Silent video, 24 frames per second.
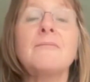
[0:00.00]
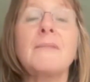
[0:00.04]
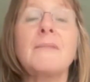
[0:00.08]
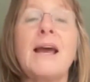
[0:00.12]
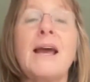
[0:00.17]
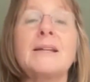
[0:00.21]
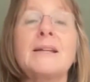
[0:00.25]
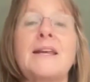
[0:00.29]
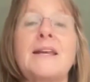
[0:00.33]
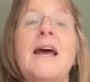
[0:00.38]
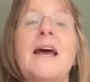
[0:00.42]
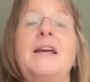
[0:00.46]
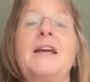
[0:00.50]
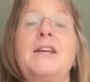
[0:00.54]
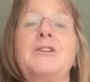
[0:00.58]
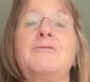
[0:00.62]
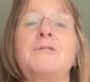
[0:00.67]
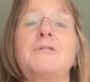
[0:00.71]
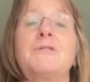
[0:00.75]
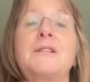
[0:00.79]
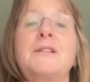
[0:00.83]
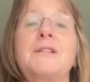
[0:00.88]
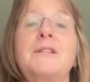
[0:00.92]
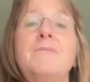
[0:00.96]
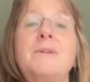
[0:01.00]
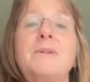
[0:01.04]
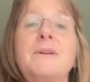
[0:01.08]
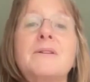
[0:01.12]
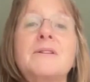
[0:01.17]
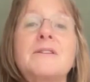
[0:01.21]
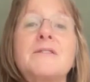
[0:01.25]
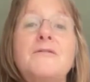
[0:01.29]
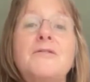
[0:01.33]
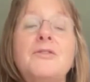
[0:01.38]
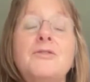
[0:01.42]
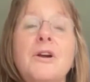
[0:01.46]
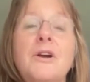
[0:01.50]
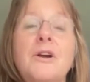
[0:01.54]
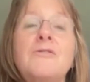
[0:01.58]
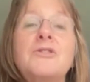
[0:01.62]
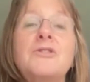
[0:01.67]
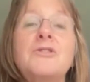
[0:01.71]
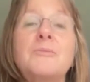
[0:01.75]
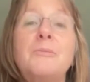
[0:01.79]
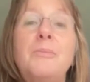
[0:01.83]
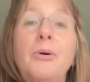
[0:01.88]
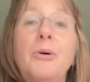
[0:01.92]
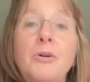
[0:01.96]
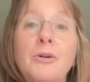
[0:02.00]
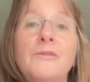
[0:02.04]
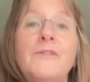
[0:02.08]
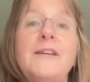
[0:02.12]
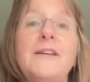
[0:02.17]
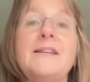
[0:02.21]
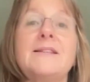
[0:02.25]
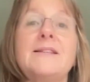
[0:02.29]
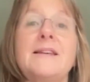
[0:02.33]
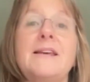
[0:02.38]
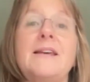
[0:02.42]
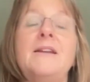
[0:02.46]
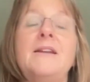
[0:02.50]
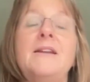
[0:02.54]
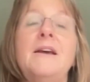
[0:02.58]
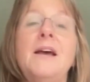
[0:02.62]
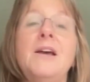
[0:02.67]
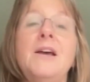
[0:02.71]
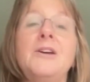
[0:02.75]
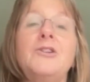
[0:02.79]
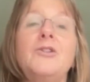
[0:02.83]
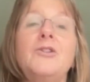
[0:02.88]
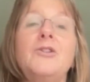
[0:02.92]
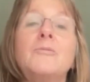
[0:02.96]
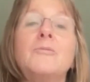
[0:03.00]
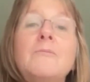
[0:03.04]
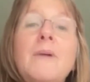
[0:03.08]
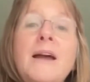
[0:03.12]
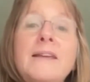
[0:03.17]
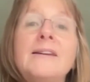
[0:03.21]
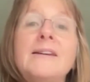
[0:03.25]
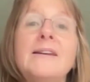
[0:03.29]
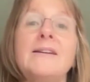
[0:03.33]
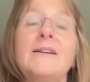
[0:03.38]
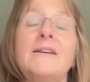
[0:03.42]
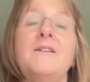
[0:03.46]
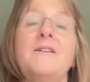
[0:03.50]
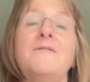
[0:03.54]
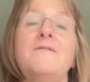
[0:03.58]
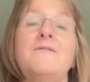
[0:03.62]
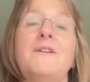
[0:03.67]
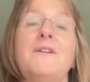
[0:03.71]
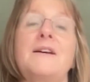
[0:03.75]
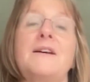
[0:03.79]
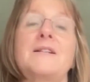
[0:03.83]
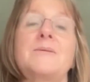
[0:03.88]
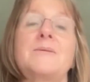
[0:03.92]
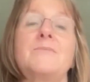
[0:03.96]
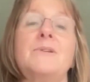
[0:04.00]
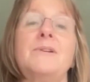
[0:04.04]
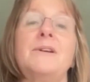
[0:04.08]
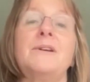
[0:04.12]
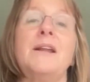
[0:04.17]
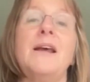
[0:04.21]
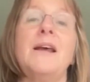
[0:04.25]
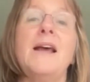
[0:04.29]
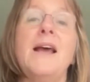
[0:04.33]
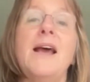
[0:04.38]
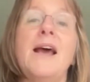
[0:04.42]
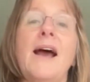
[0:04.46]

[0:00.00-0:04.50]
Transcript: and accuracy, because if you're going to put these in, you're making an investment.